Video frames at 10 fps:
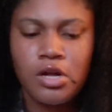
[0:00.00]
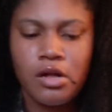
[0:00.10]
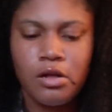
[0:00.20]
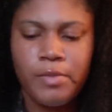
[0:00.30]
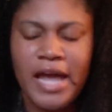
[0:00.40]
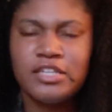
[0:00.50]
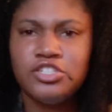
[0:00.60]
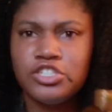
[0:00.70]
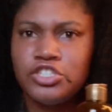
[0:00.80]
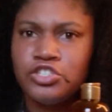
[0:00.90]
I
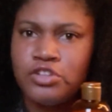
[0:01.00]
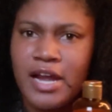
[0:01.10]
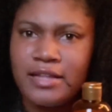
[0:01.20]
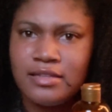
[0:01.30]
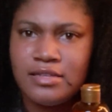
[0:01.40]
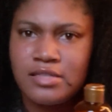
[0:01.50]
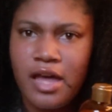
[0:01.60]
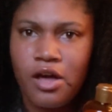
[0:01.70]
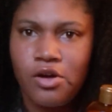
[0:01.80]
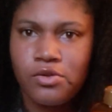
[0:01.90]
just tried these
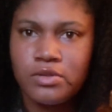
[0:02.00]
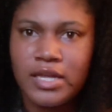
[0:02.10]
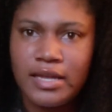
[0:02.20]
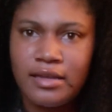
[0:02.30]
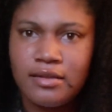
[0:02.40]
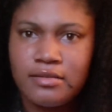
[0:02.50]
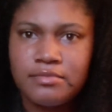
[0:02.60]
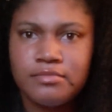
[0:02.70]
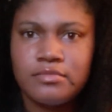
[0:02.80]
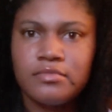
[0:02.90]
out, like,
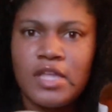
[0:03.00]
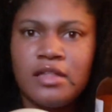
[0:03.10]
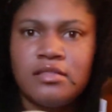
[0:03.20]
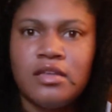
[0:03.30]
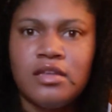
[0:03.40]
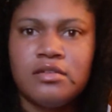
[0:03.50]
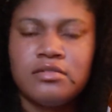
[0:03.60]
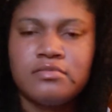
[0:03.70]
I think